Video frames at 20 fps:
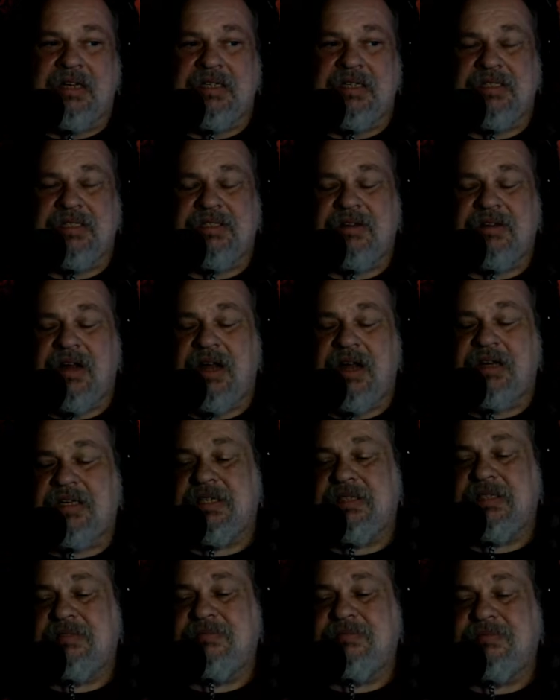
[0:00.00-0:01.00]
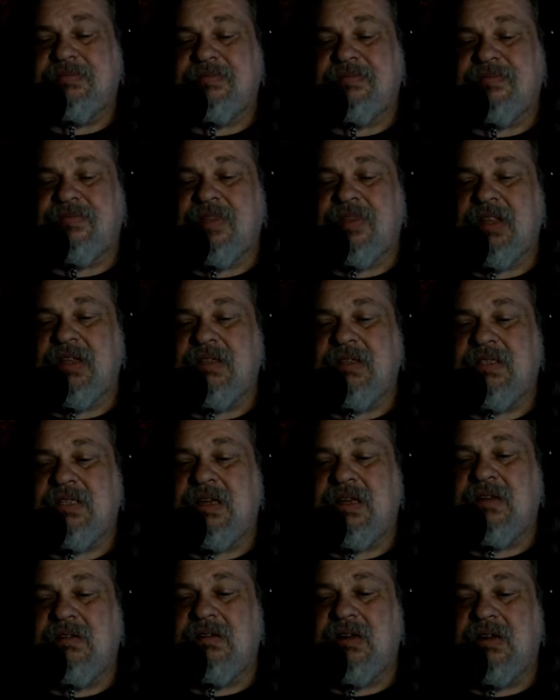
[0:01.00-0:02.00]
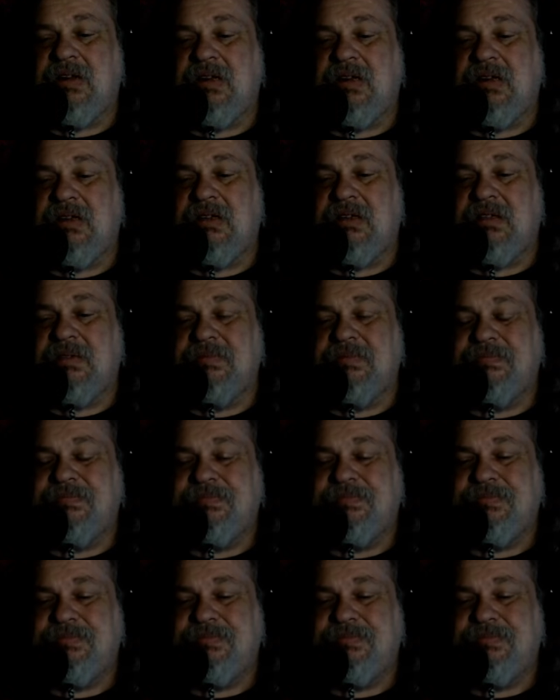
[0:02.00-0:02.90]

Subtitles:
distracted. So